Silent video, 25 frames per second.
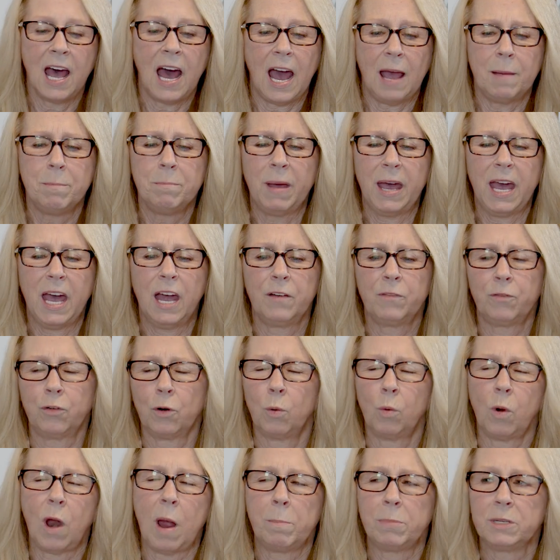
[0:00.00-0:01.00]
I'm bad
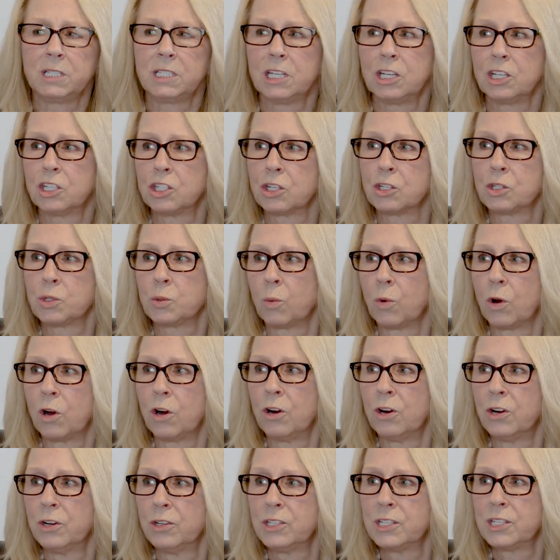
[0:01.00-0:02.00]
for repetitious
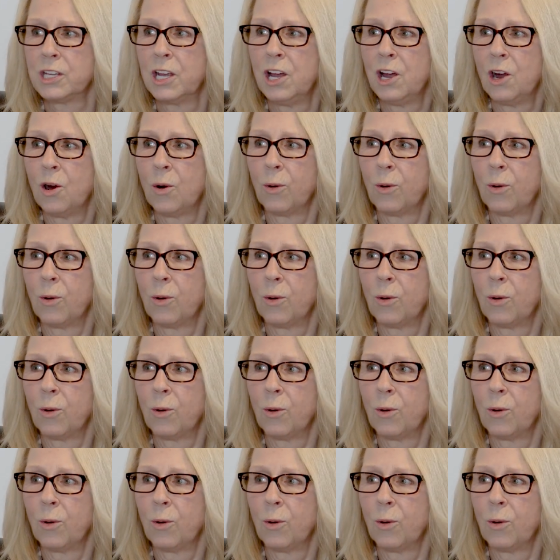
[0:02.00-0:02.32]
words.